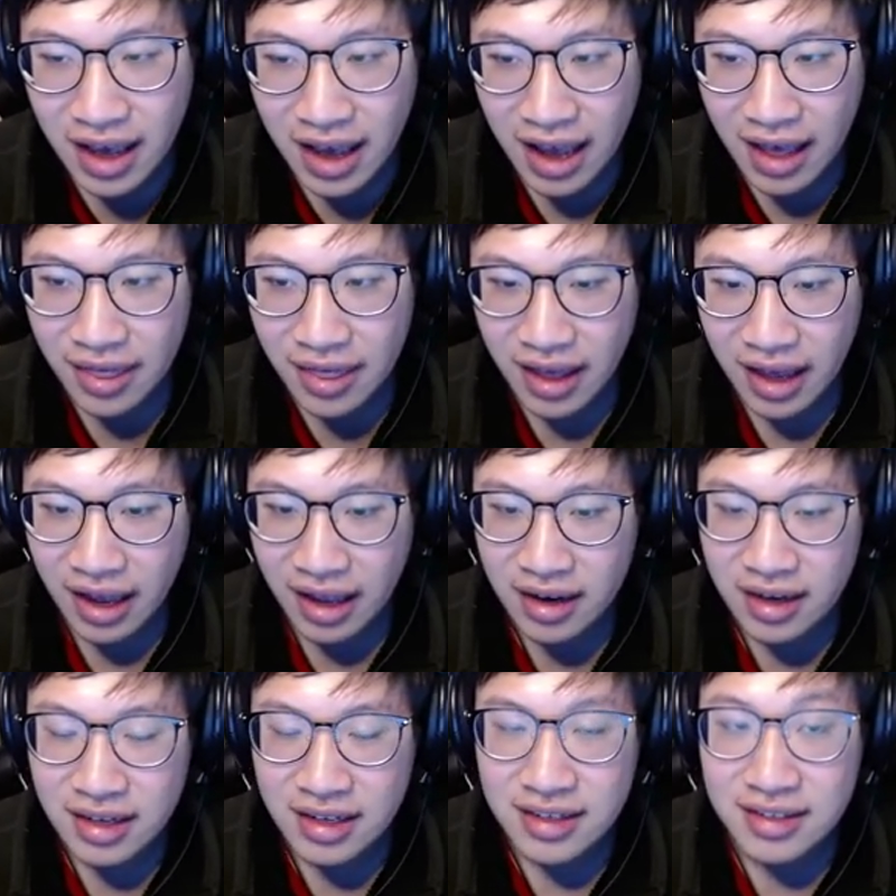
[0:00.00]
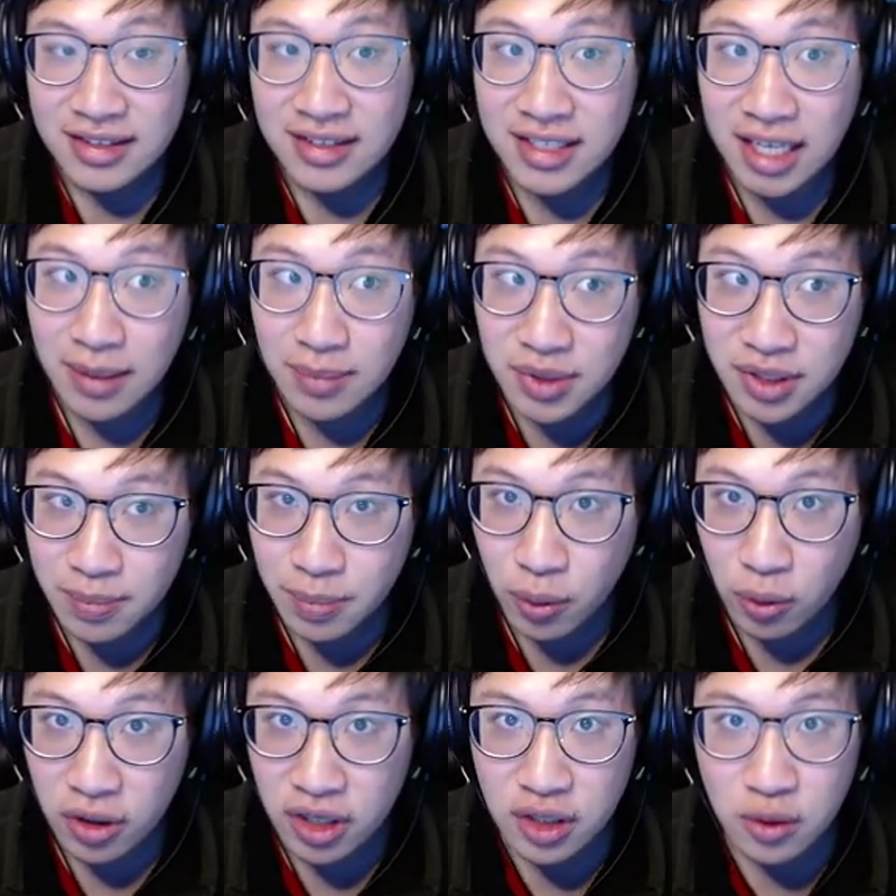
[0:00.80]
and that some
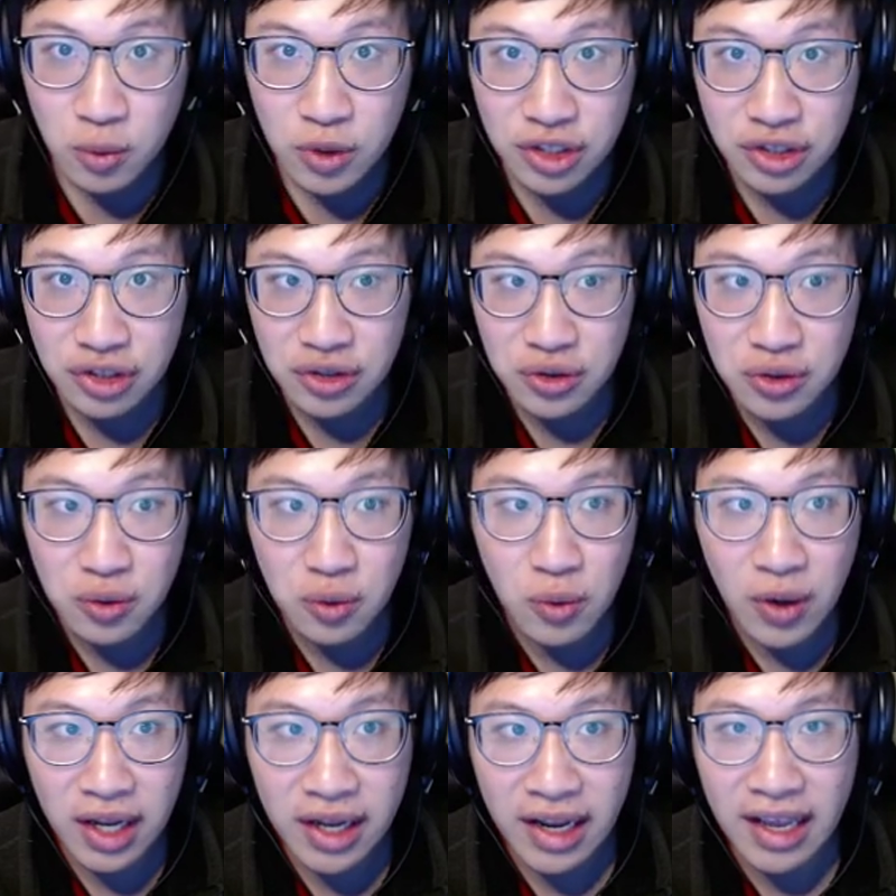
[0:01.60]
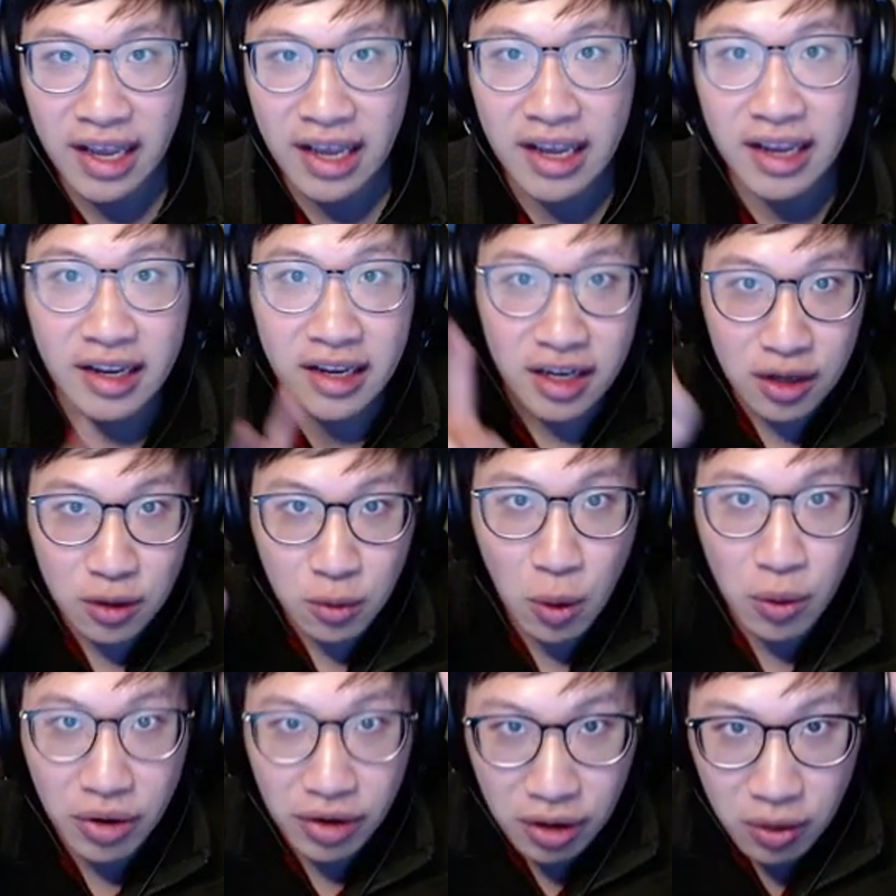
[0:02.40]
supports will do what a
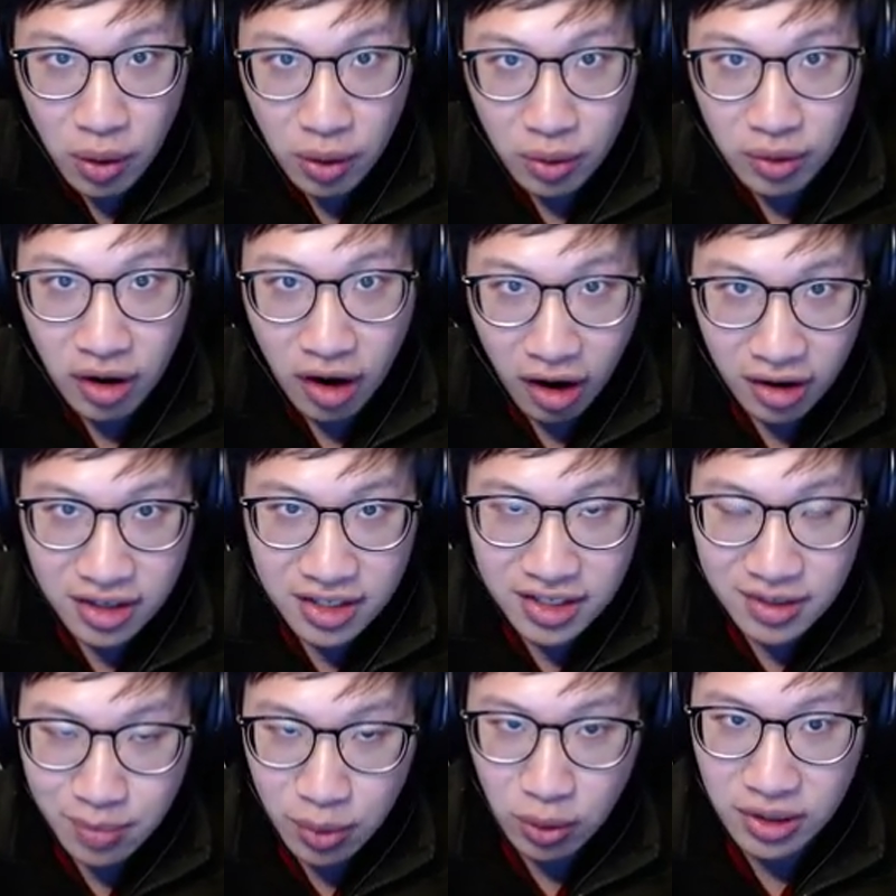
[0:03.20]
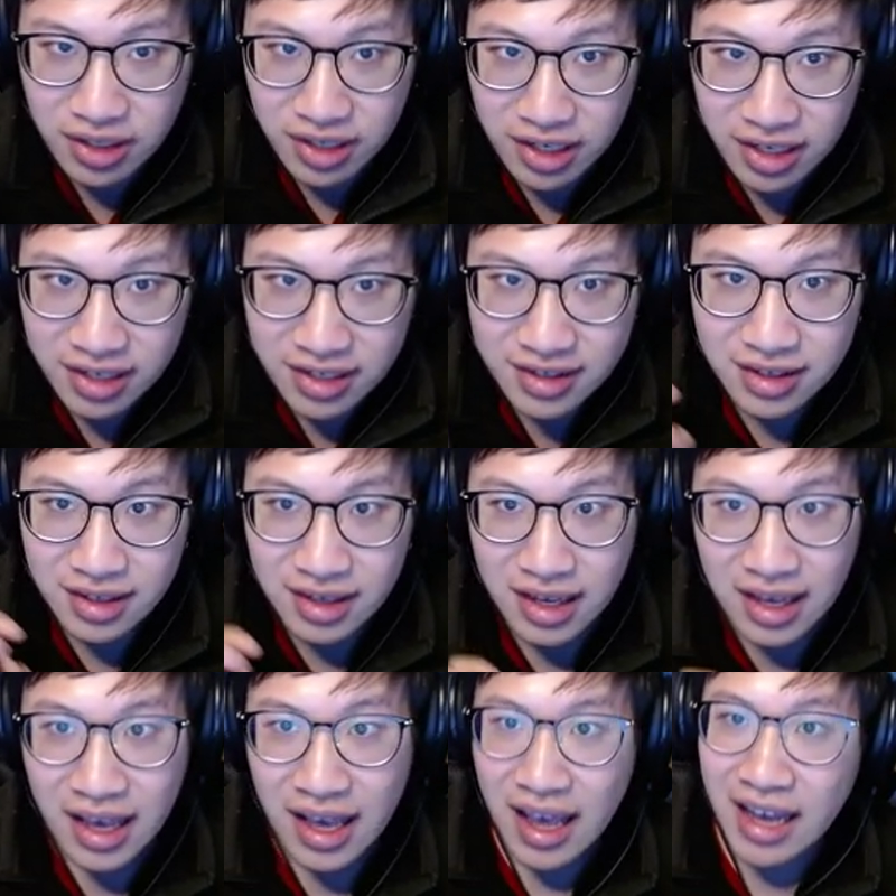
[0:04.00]
quote unquote hard support does,
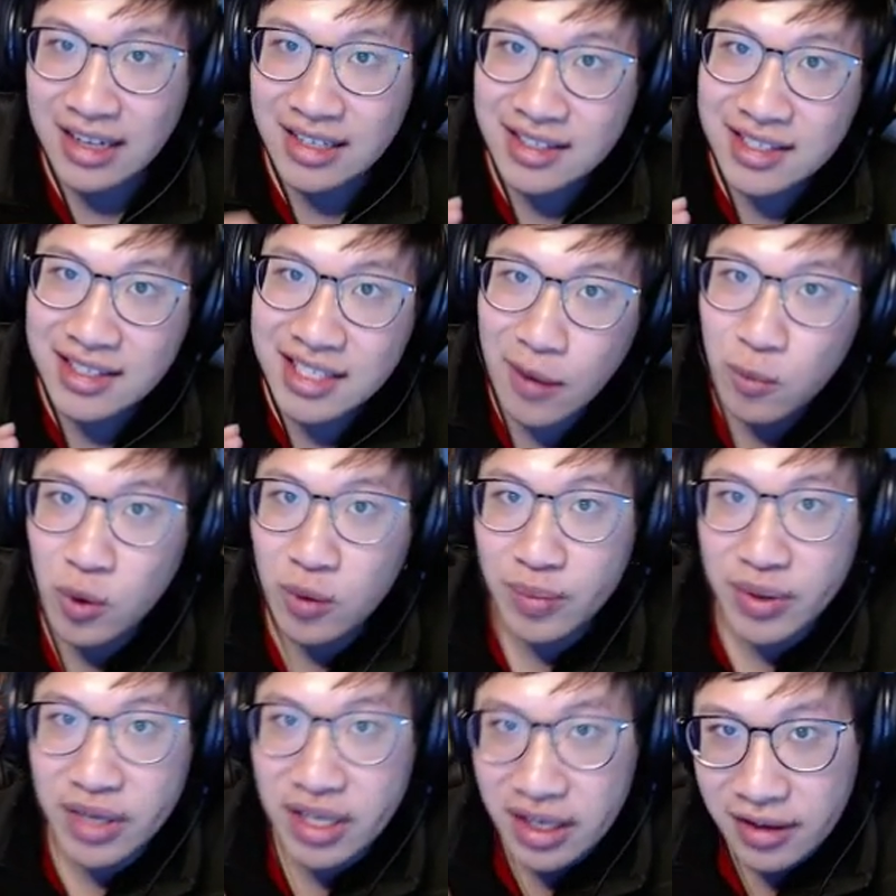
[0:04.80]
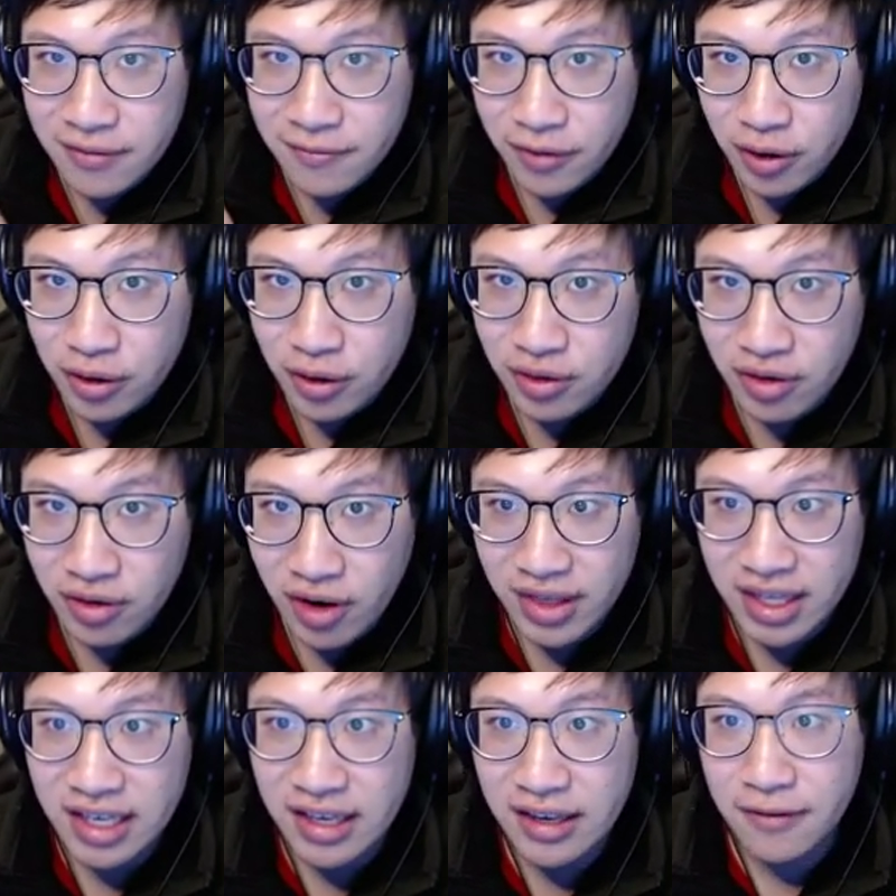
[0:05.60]
and some will be further
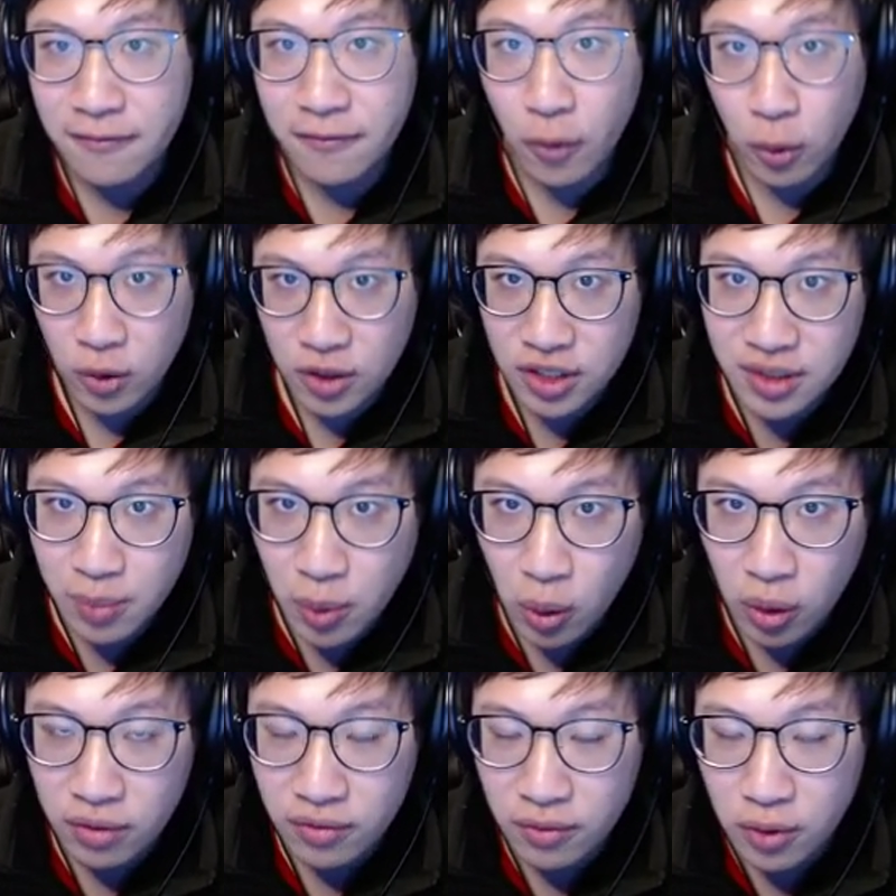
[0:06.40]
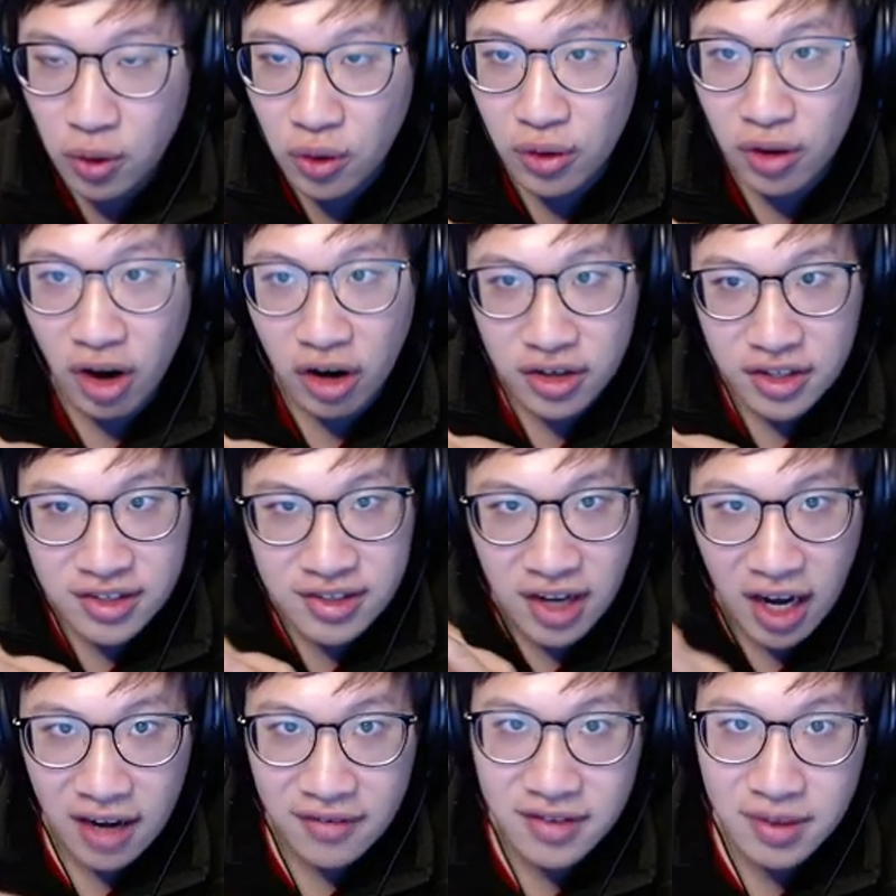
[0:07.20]
on the four support role,
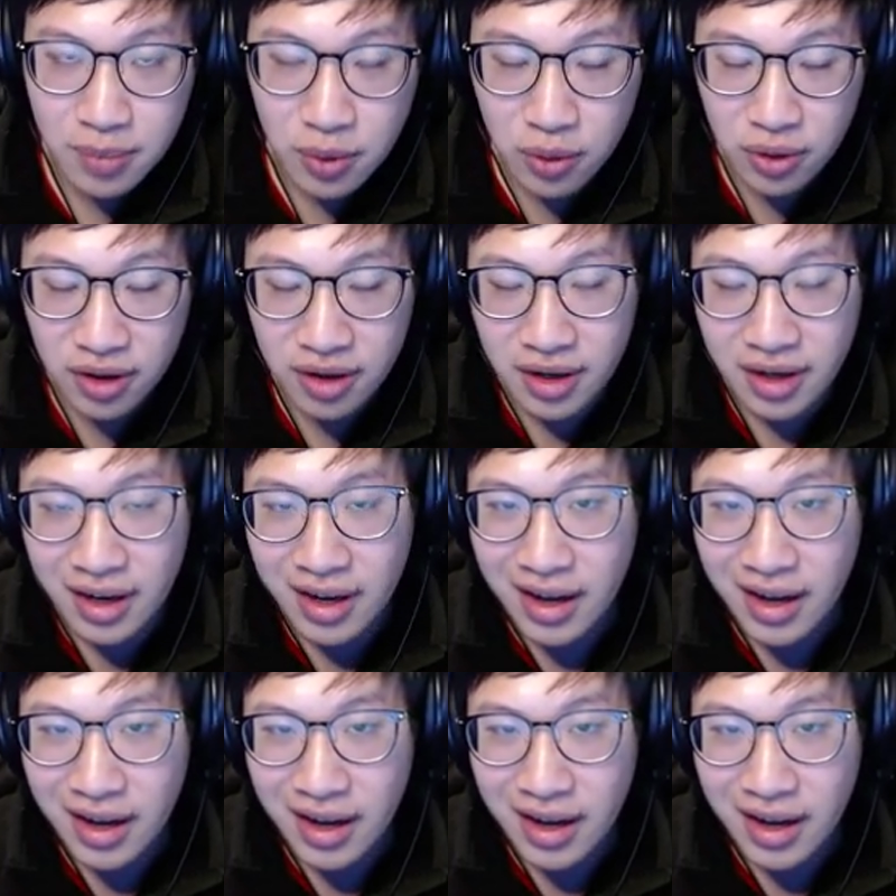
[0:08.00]
soft support,